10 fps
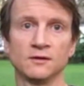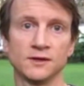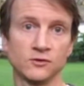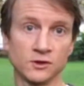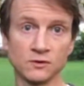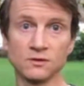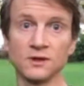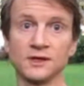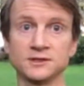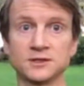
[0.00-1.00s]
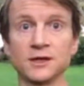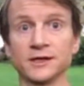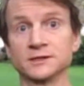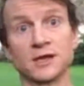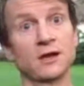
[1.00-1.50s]
There are good things
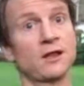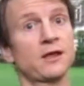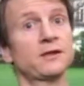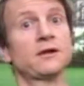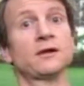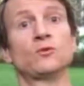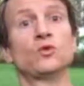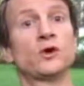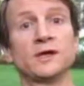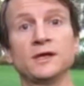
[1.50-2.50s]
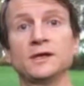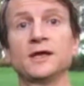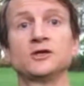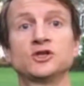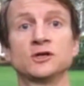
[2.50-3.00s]
like sunlight, like walking in
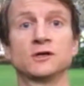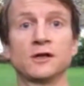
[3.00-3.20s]
nature,